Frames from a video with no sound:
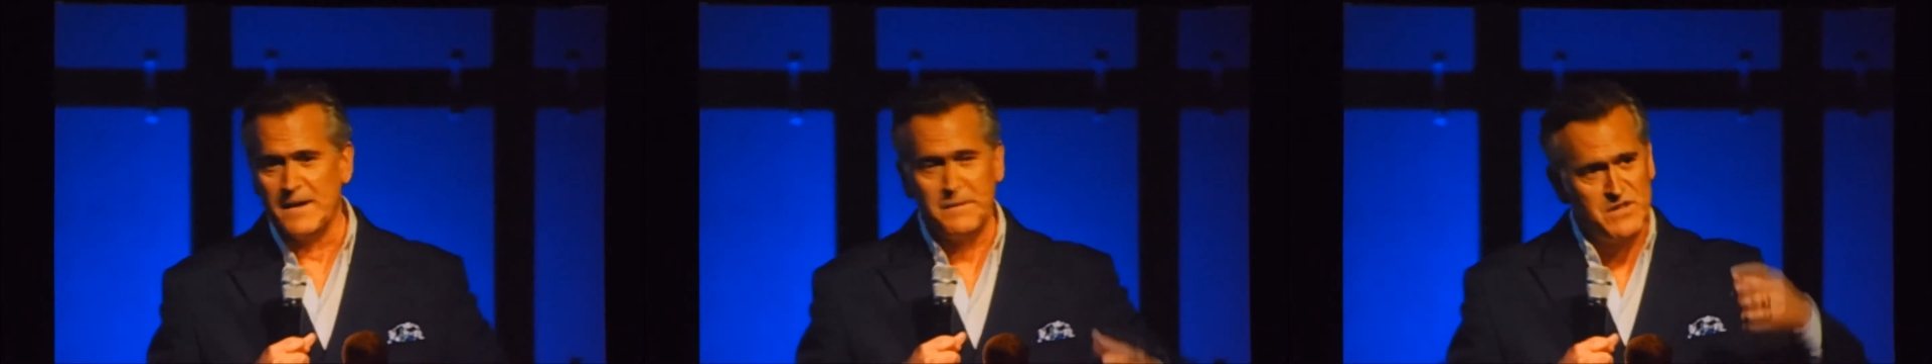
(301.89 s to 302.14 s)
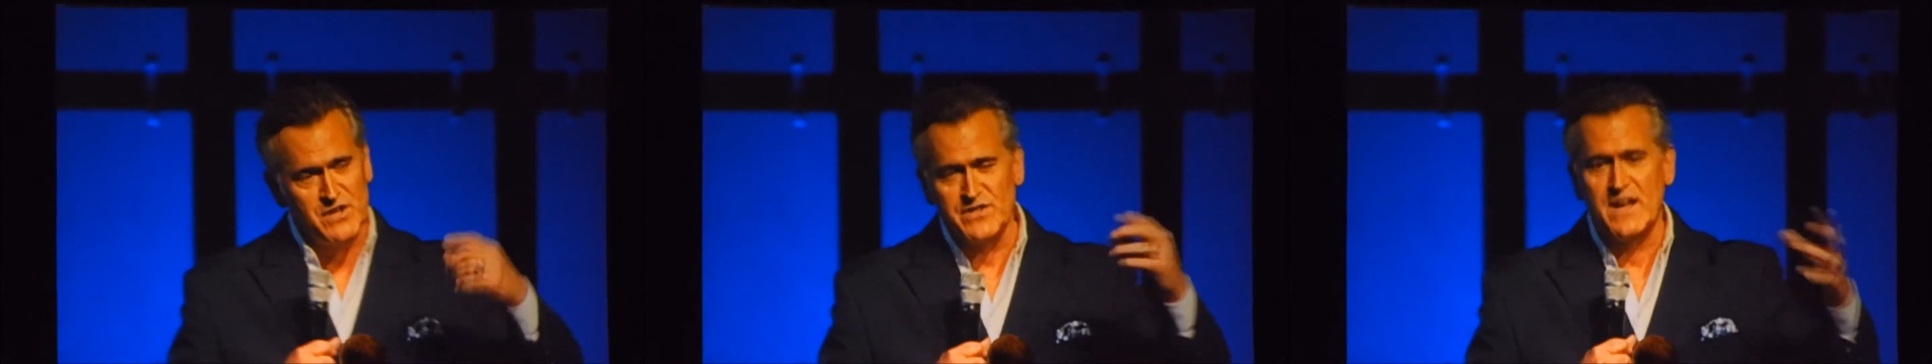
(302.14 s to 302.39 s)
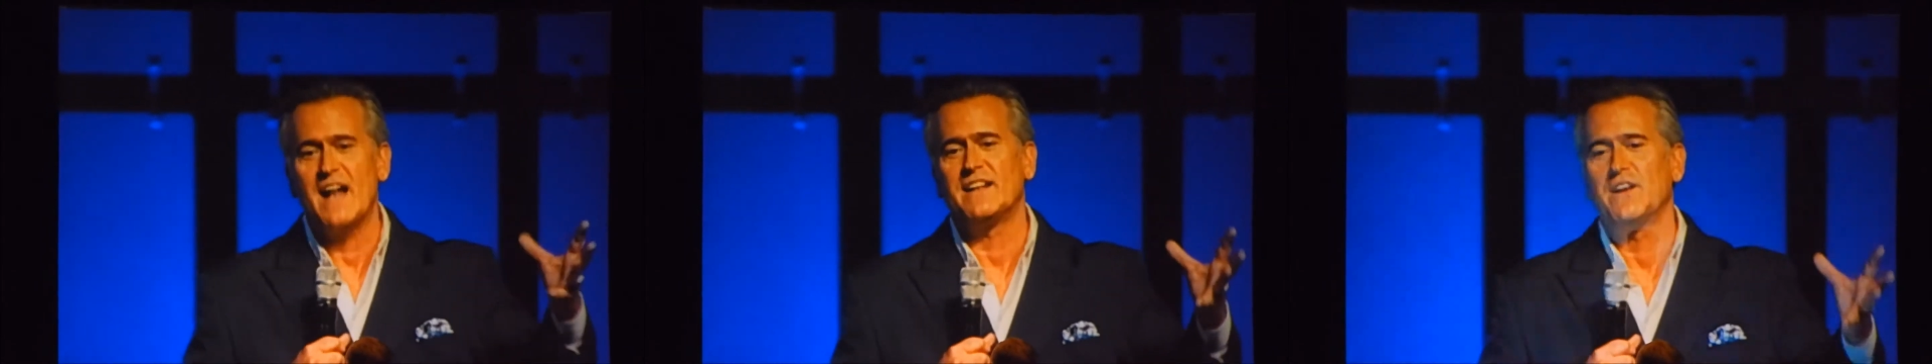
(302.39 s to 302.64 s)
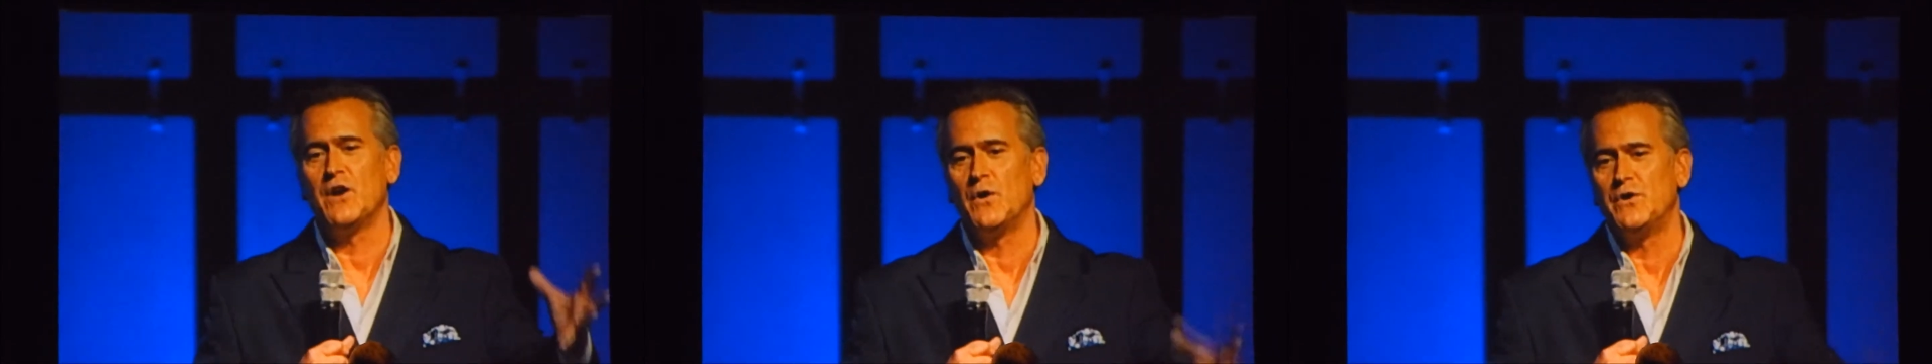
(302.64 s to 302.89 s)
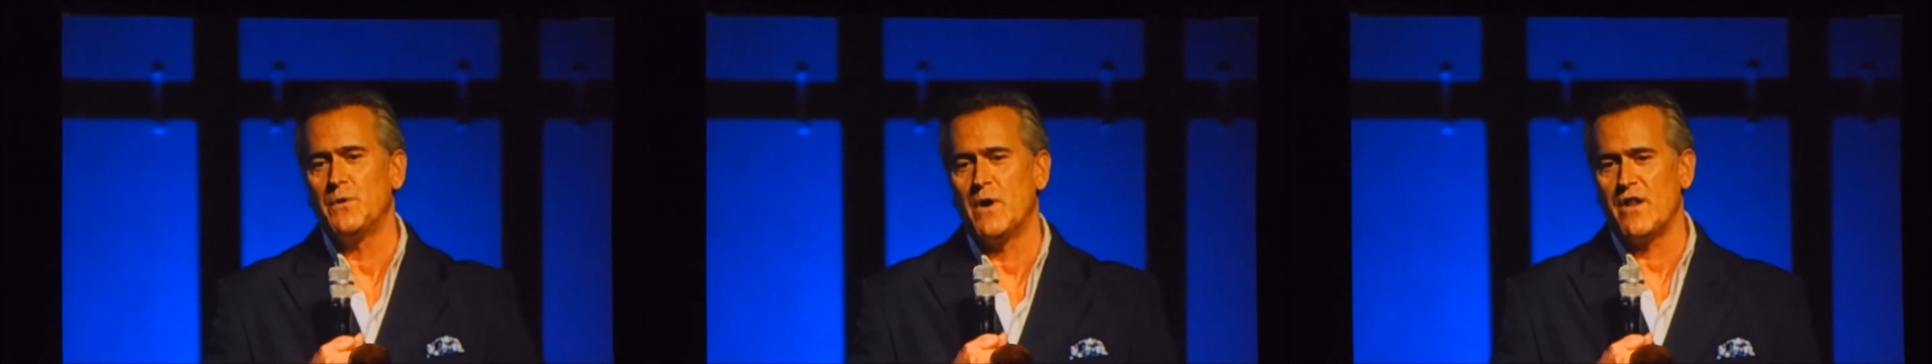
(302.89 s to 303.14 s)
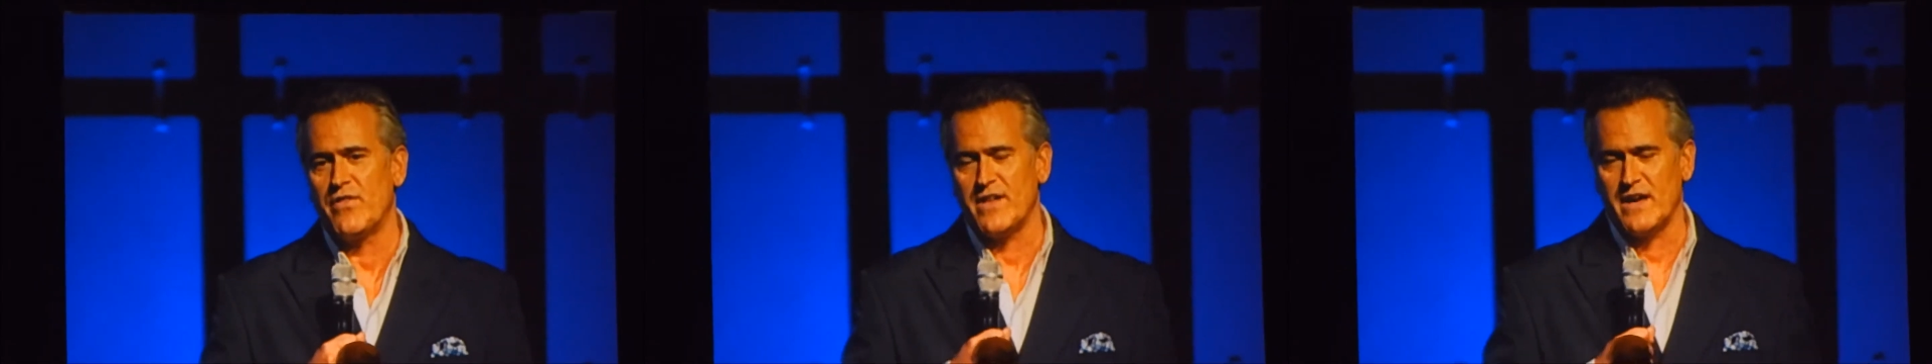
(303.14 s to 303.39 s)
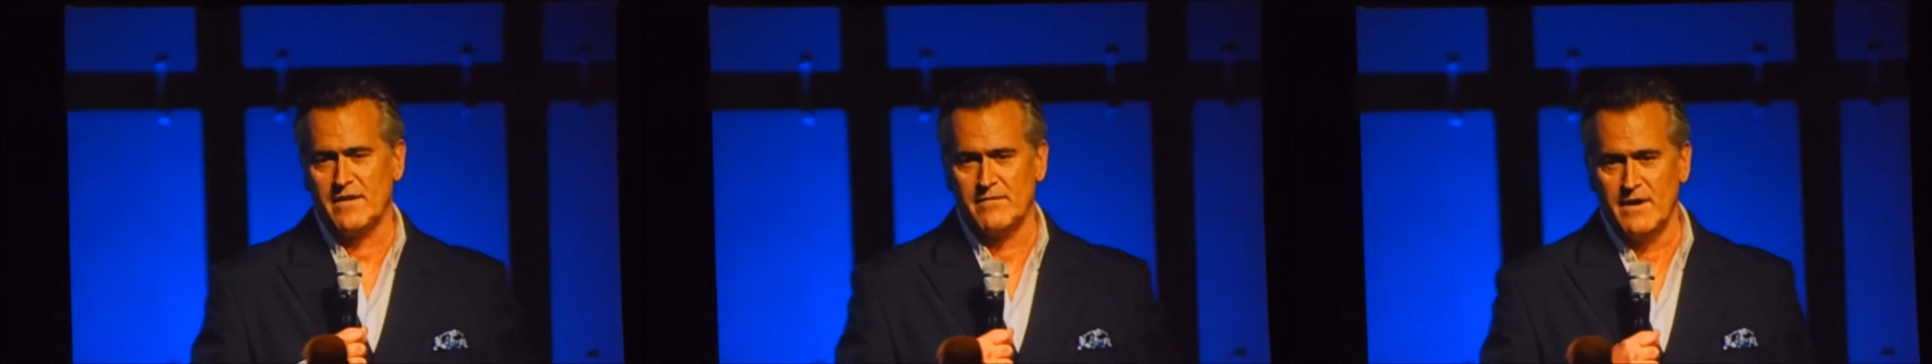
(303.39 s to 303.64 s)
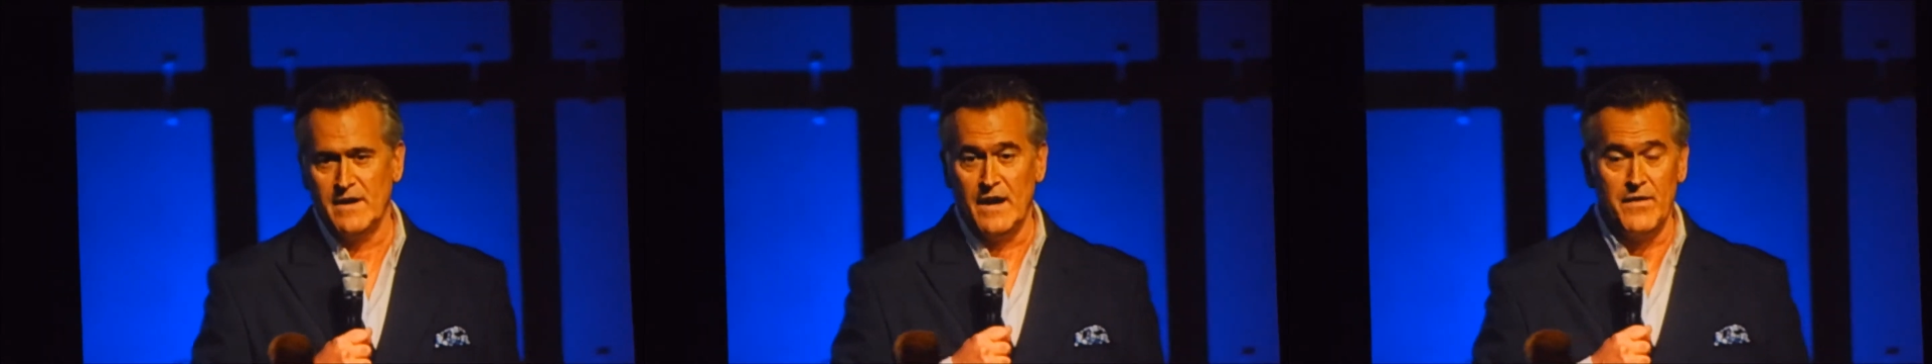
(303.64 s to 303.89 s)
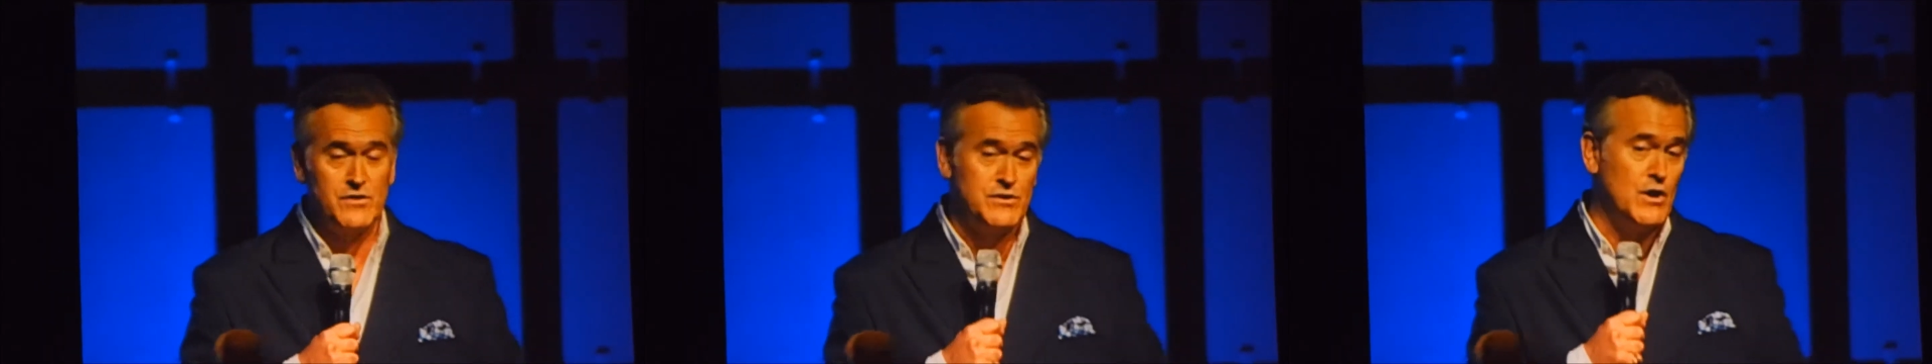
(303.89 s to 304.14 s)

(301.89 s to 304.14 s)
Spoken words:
We just got to go do our thing. And there's